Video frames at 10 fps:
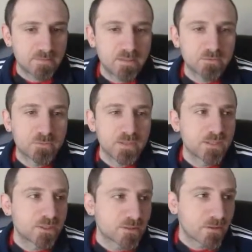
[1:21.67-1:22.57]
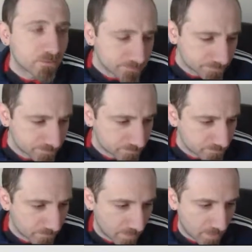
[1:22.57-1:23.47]
is really strong.
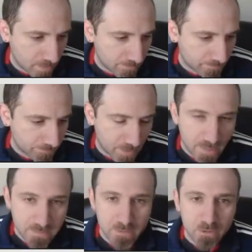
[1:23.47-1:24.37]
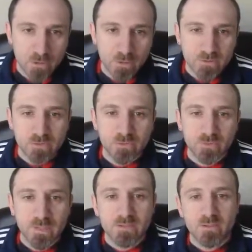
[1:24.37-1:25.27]
That has a lot of horizontal
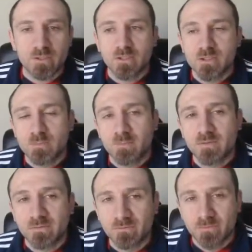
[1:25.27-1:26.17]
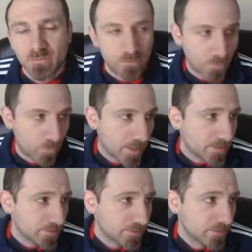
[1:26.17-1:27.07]
reach, so you can jump in from further
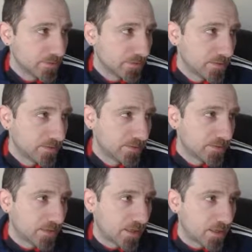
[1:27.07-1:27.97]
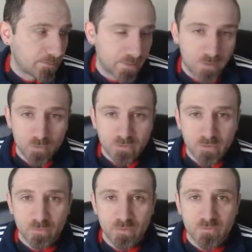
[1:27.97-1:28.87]
away. It
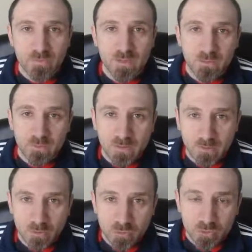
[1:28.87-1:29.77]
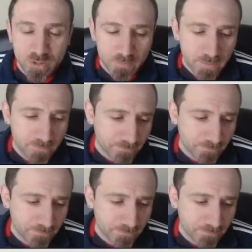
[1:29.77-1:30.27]
also is really good in neutral jumping